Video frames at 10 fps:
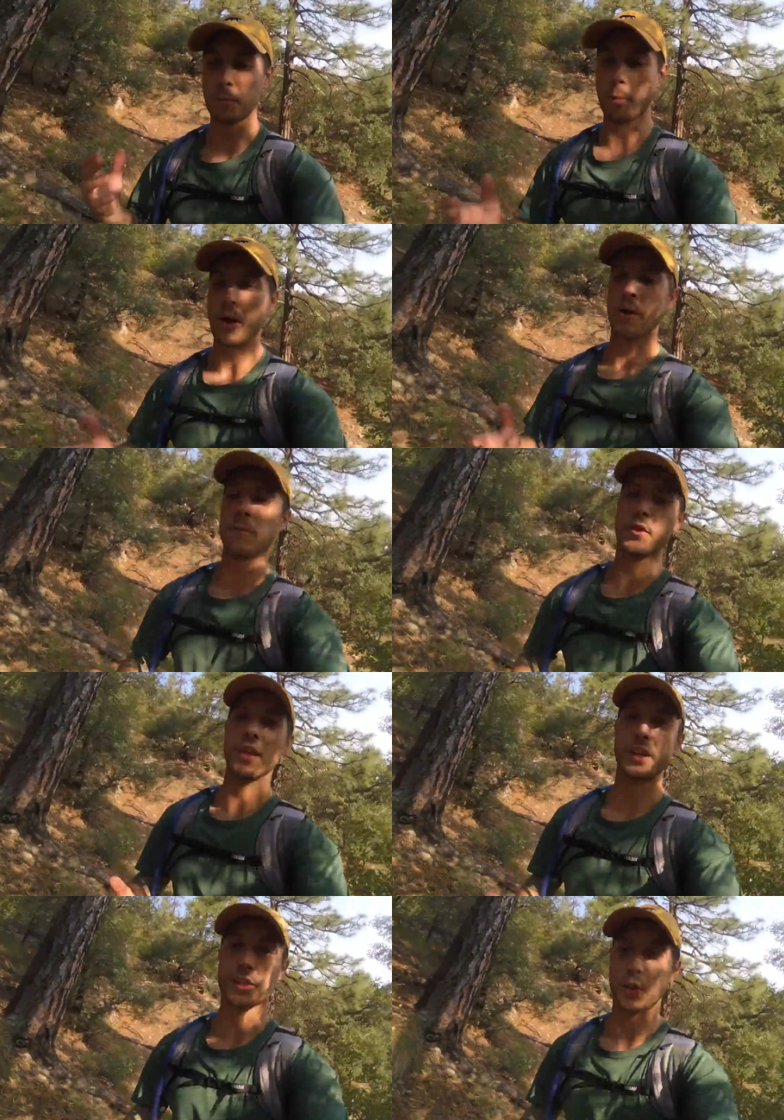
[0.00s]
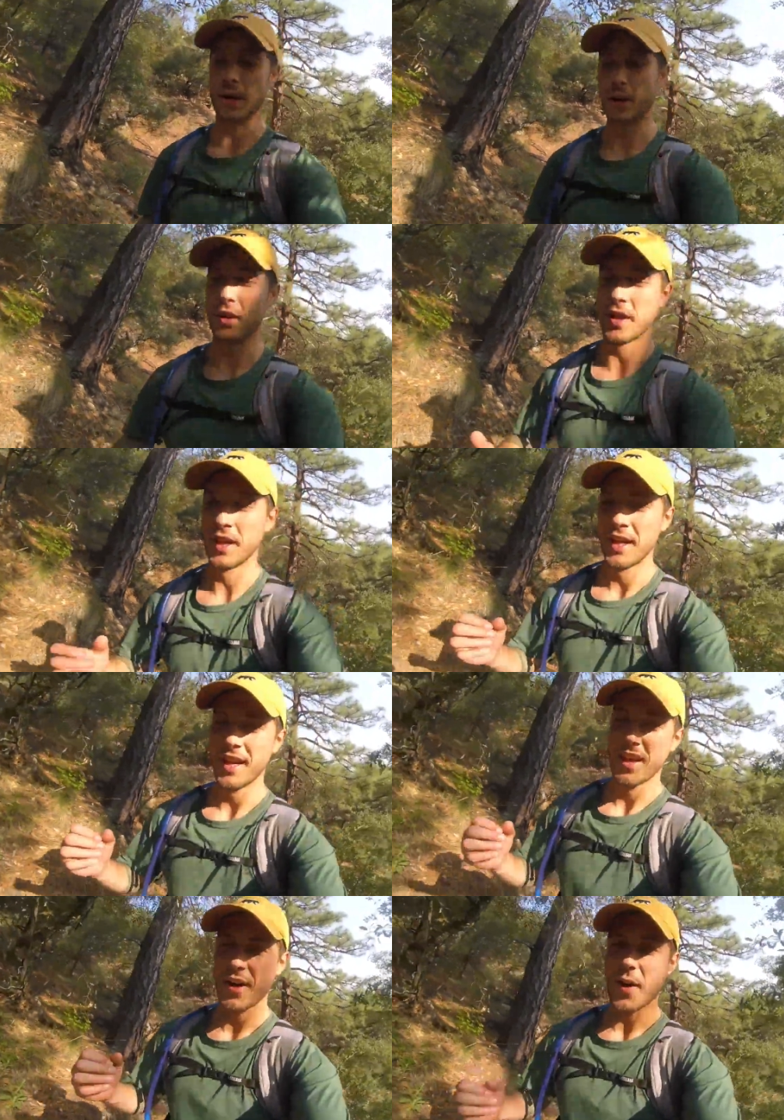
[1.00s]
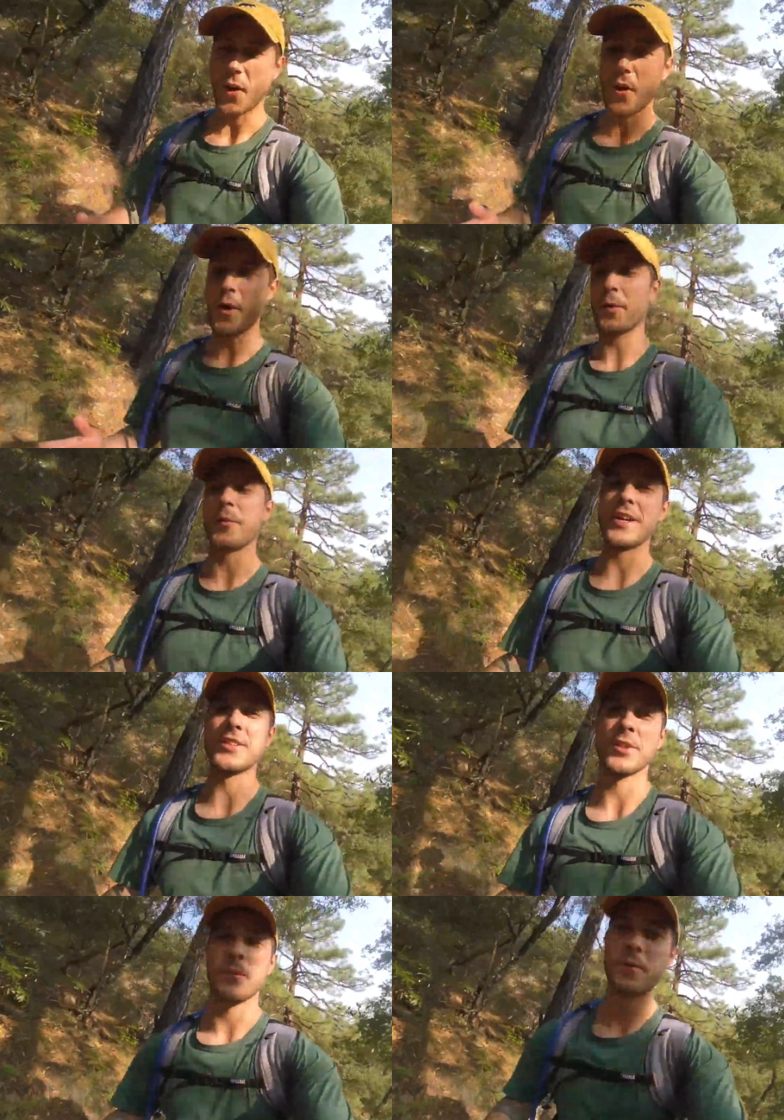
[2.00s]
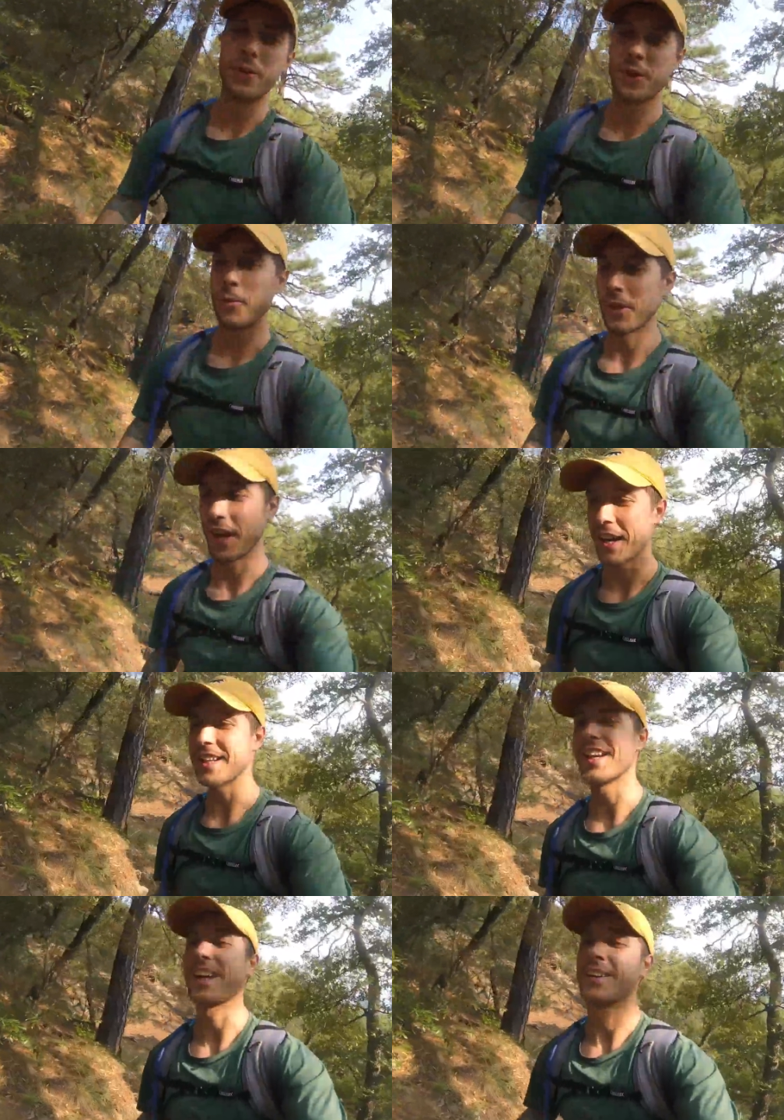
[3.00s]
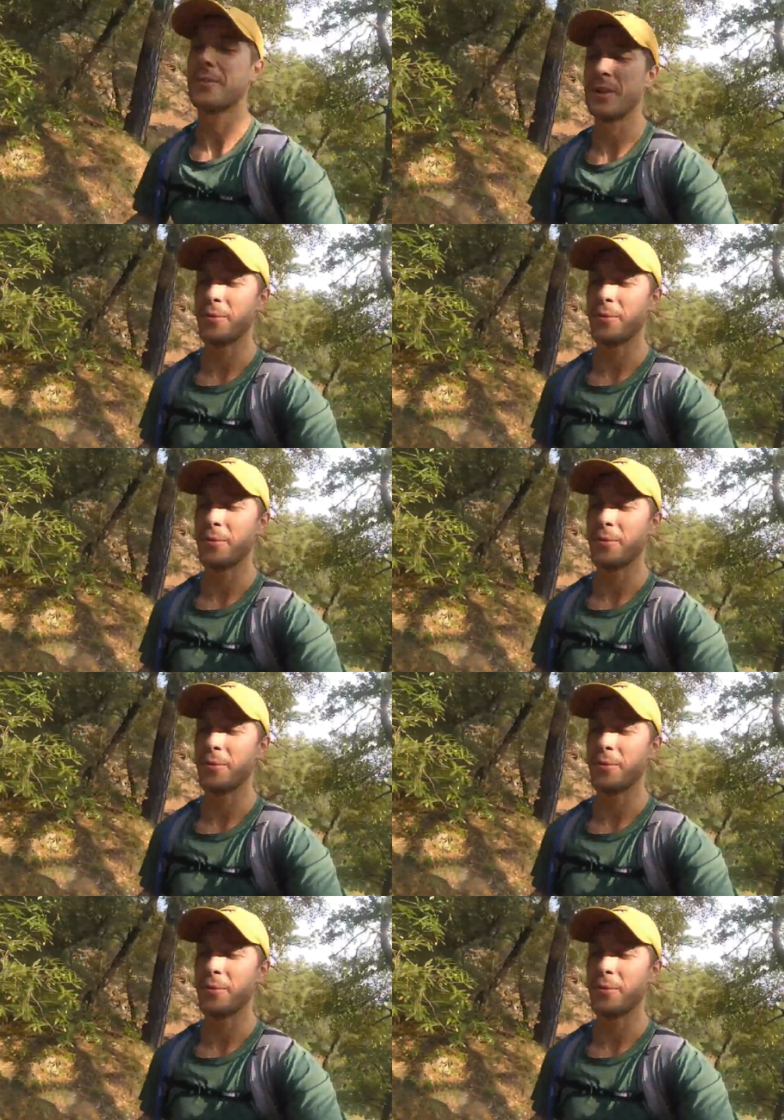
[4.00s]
prepare for the Inca Trail. All winter we really weren't hiking, we